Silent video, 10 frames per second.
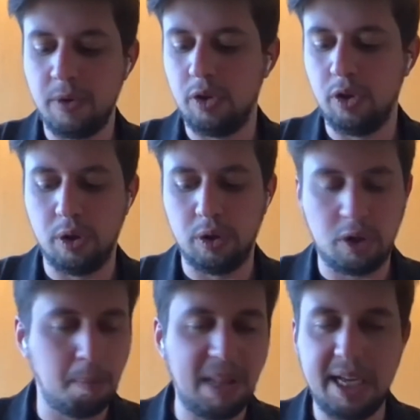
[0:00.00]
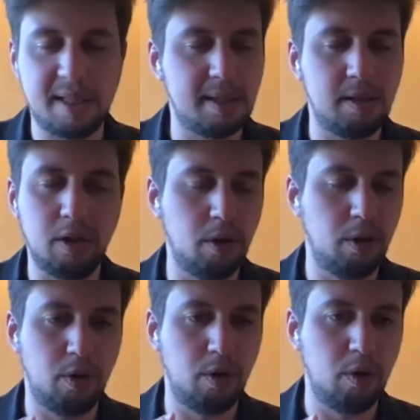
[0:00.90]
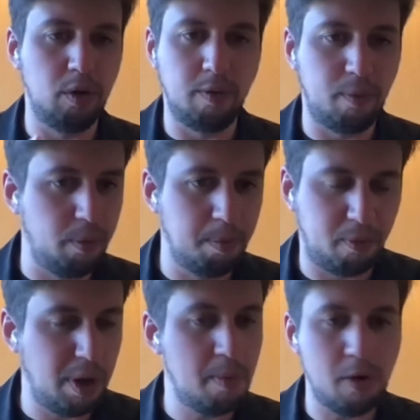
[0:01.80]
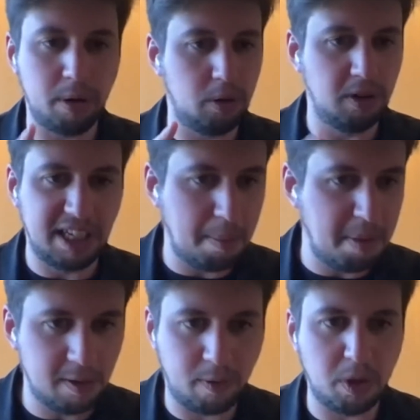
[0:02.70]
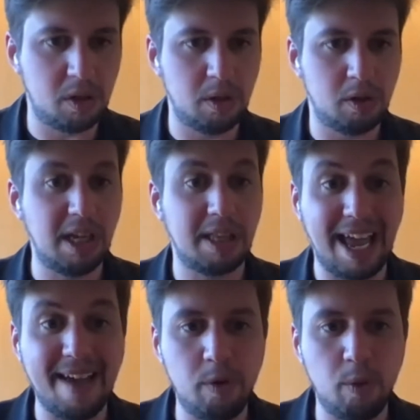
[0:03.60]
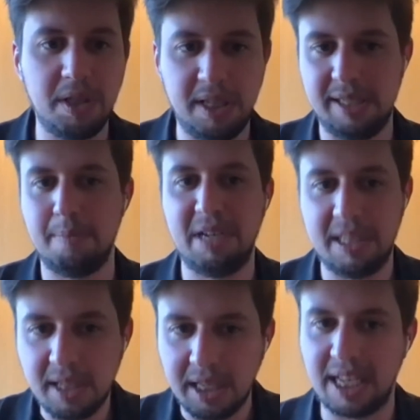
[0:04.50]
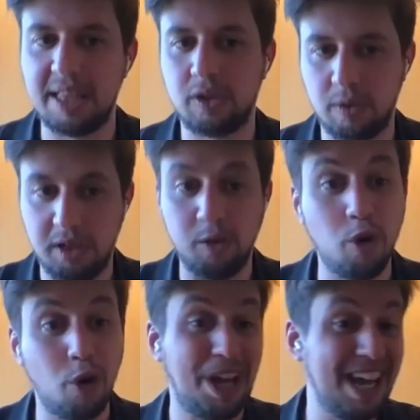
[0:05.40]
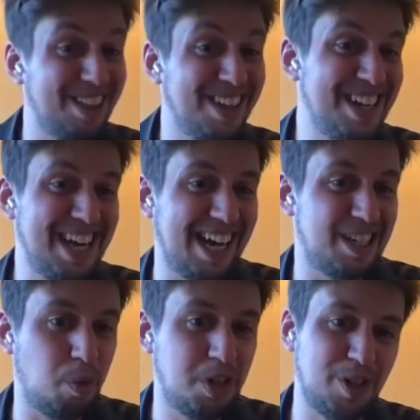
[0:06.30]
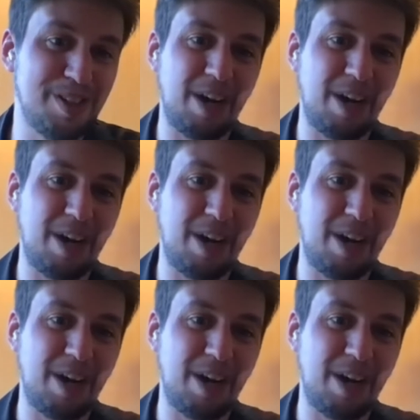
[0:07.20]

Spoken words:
the templates, the framework, the database of questions that everyone is embedded and can actually, again, ask questions